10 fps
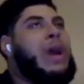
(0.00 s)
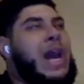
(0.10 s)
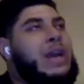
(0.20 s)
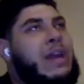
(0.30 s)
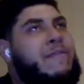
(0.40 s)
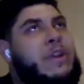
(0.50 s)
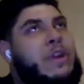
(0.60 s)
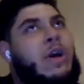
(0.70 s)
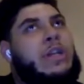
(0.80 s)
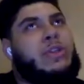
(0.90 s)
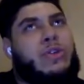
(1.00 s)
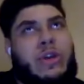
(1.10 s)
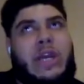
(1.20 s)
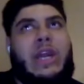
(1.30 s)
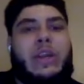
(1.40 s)
I definitely got into
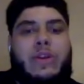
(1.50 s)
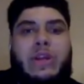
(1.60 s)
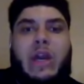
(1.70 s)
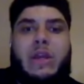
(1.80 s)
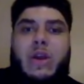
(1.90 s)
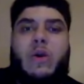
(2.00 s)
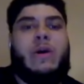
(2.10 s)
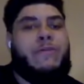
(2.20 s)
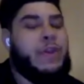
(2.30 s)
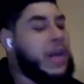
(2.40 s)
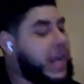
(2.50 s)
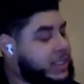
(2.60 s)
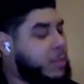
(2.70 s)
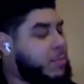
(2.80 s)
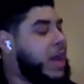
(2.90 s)
cooking, I knew that I'm finna get
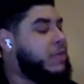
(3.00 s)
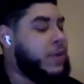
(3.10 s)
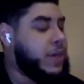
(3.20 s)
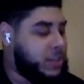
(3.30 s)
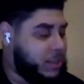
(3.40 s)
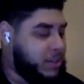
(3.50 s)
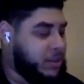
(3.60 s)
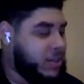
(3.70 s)
some adverts.